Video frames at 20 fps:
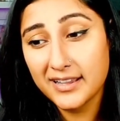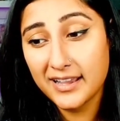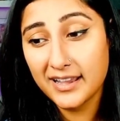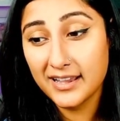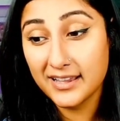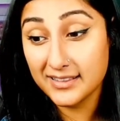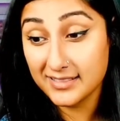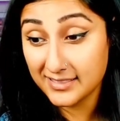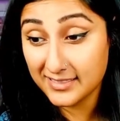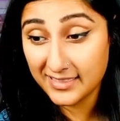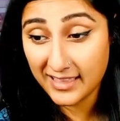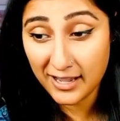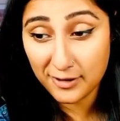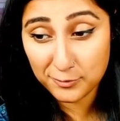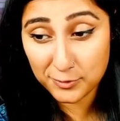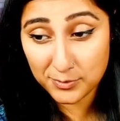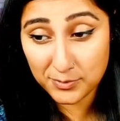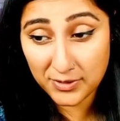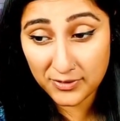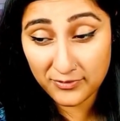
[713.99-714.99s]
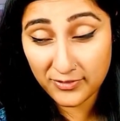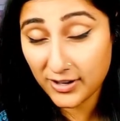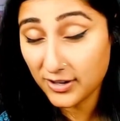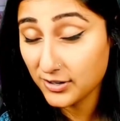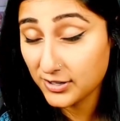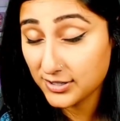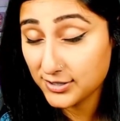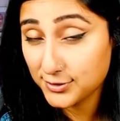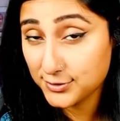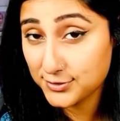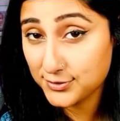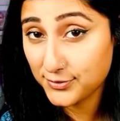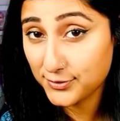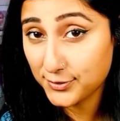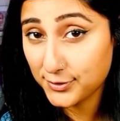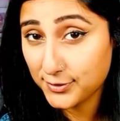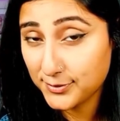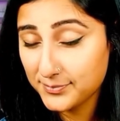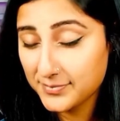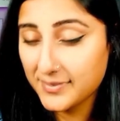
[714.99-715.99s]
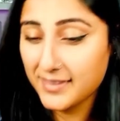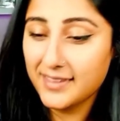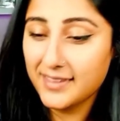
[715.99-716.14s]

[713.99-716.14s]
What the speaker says: And that would be very useful.